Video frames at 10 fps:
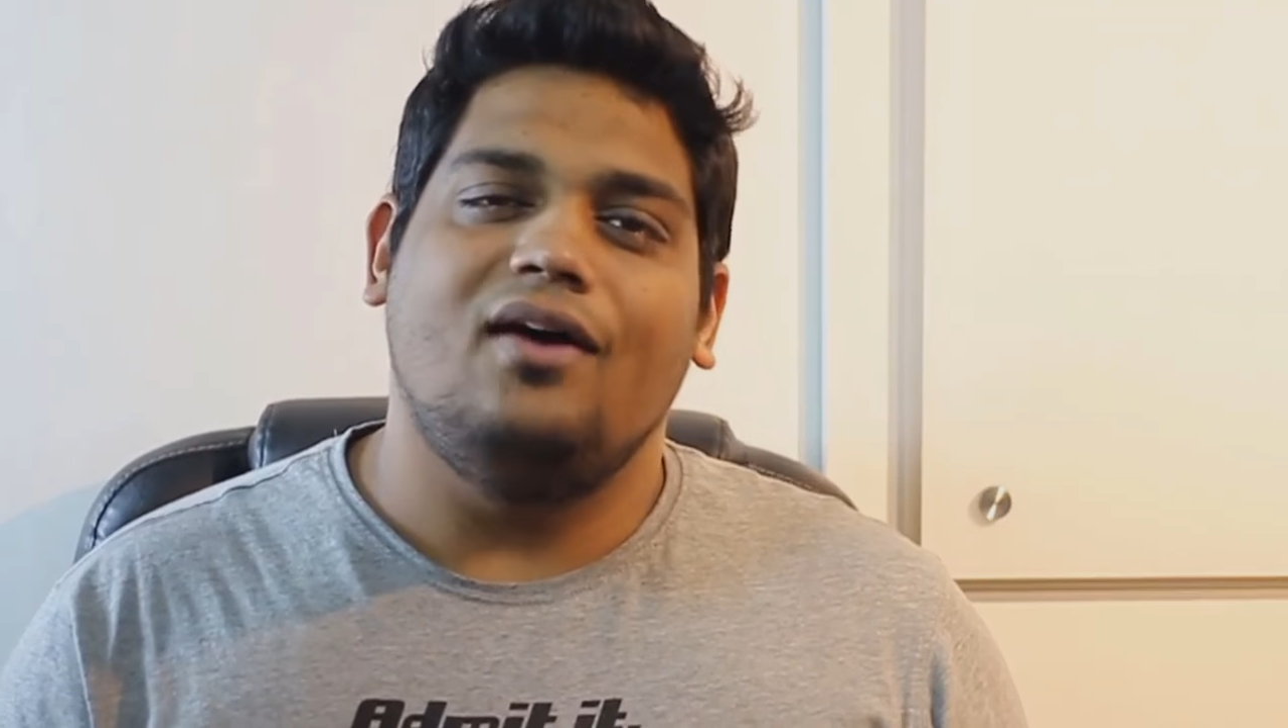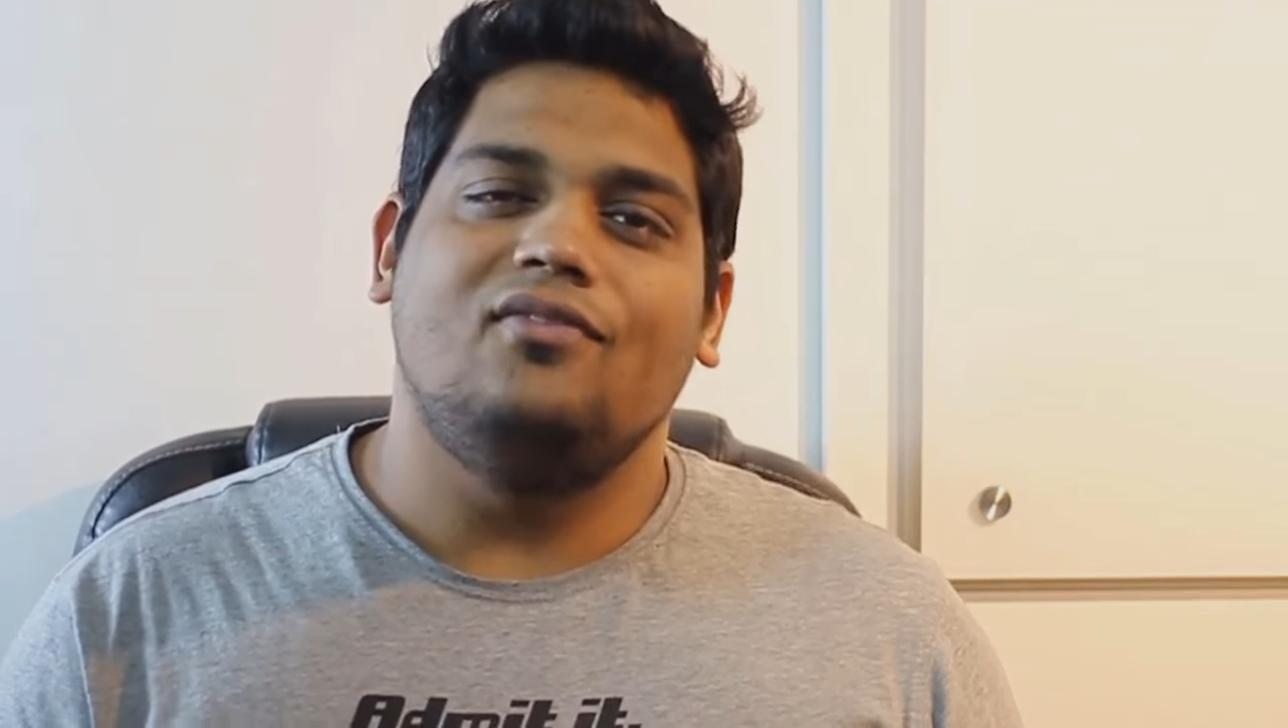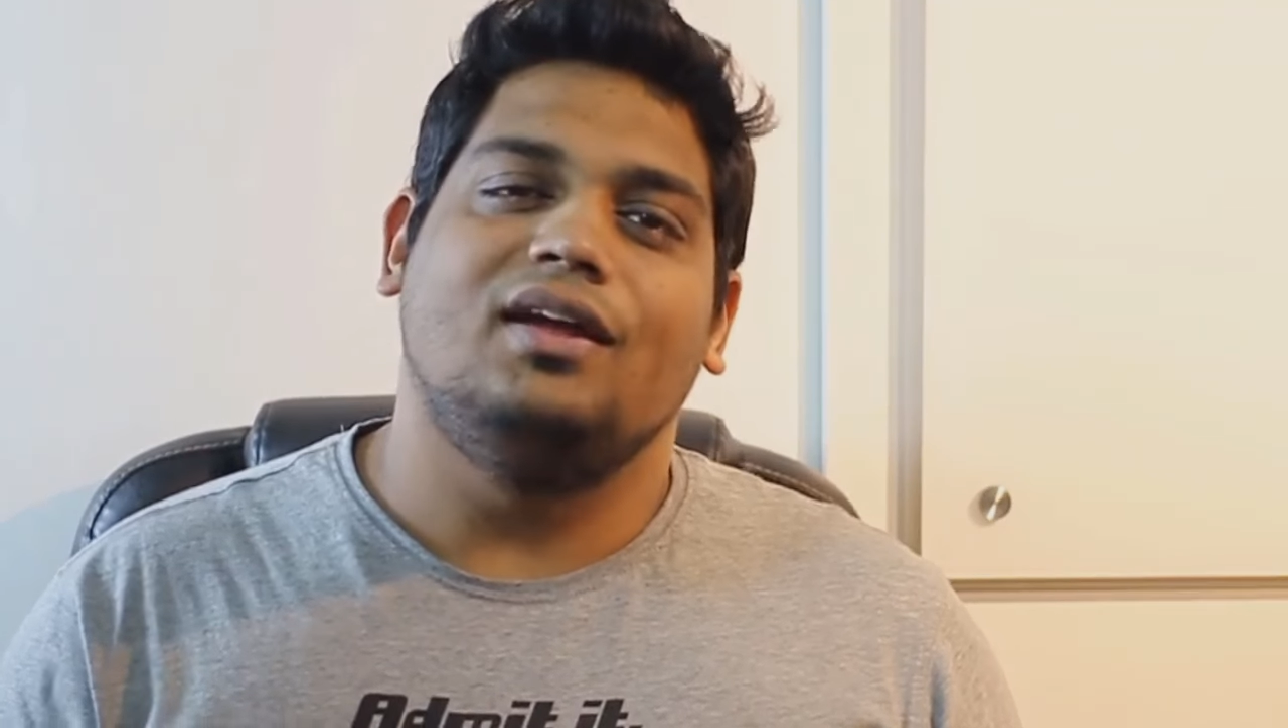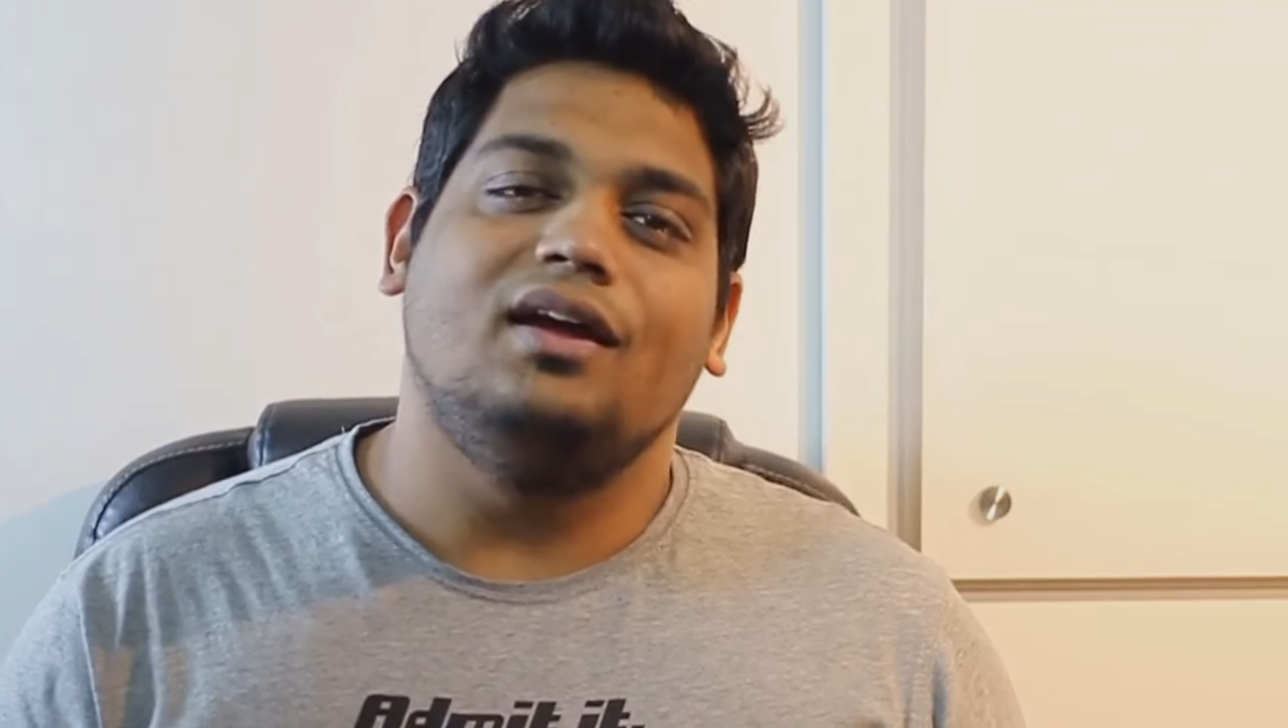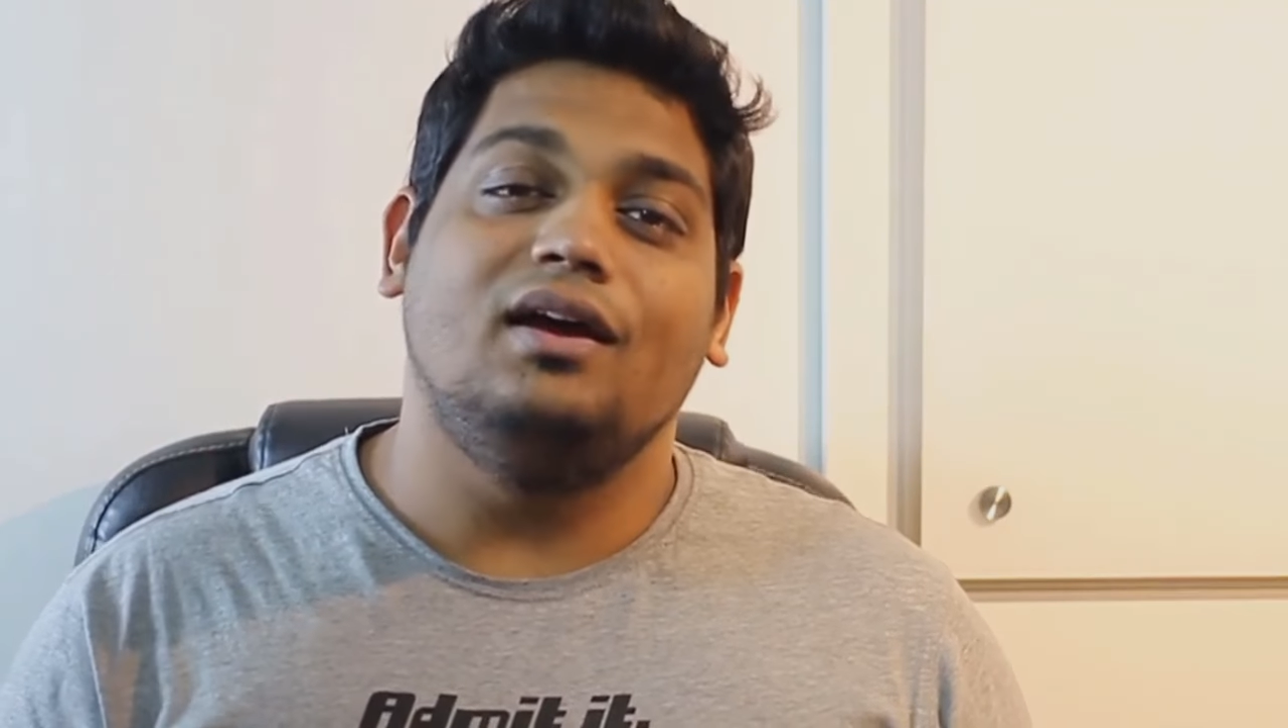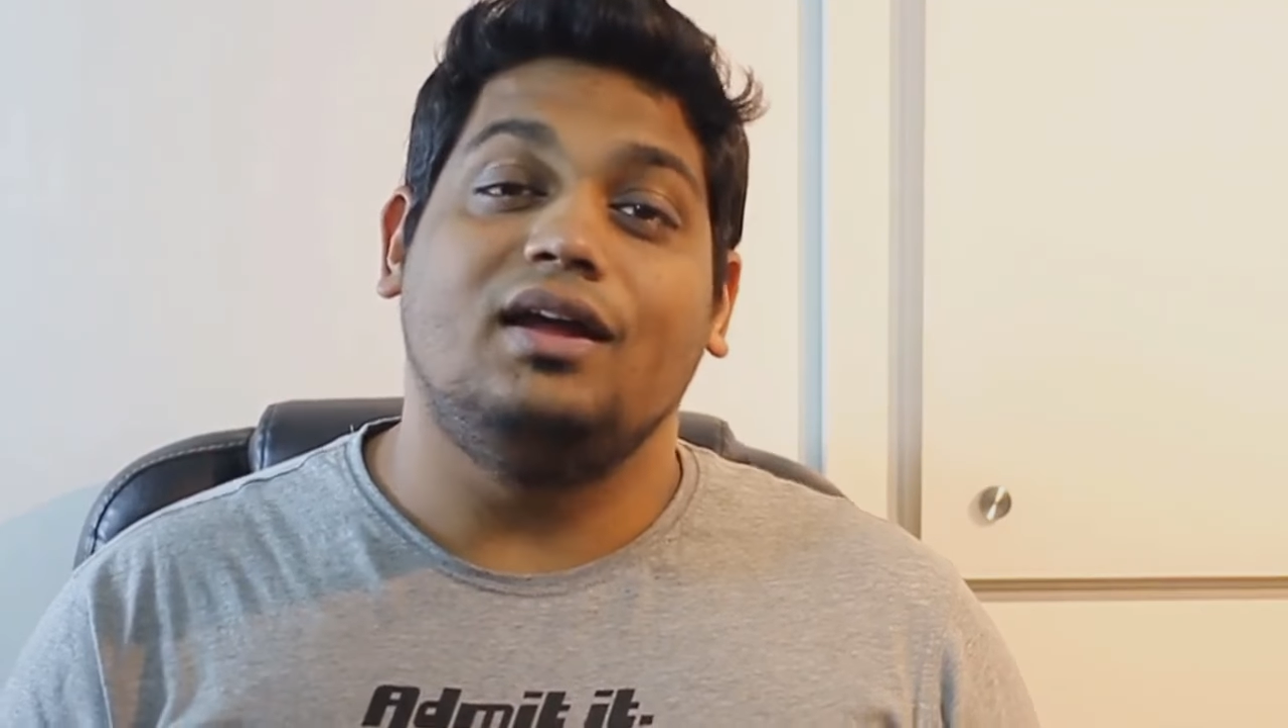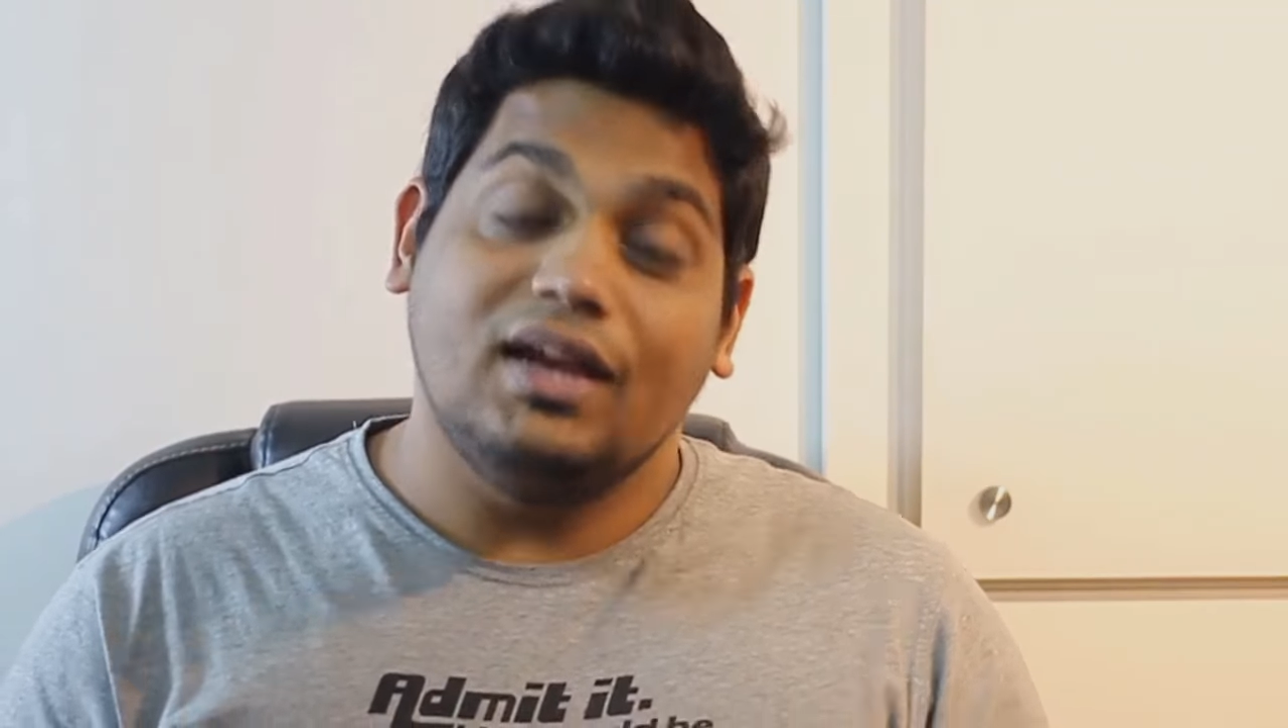having a